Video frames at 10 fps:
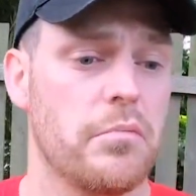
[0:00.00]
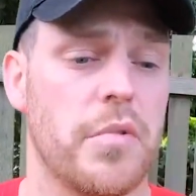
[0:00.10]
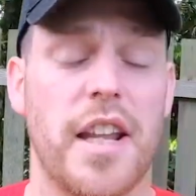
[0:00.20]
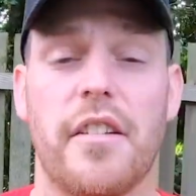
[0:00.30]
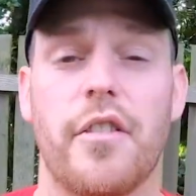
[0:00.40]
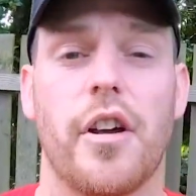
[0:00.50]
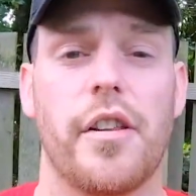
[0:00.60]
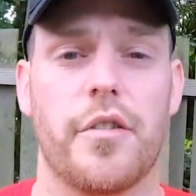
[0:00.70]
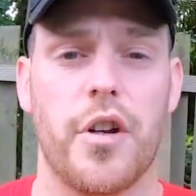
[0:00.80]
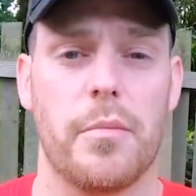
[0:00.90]
like every
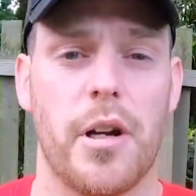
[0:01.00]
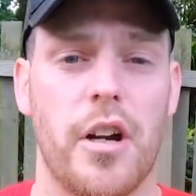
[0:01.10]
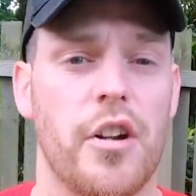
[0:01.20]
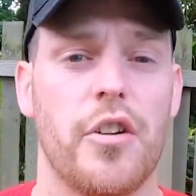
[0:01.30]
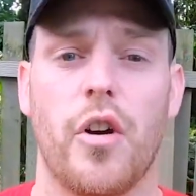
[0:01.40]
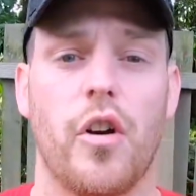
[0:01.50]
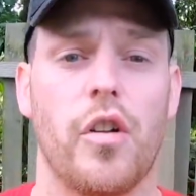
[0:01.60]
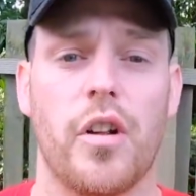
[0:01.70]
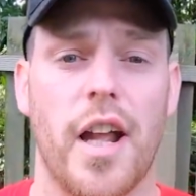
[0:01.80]
other trimmer, not all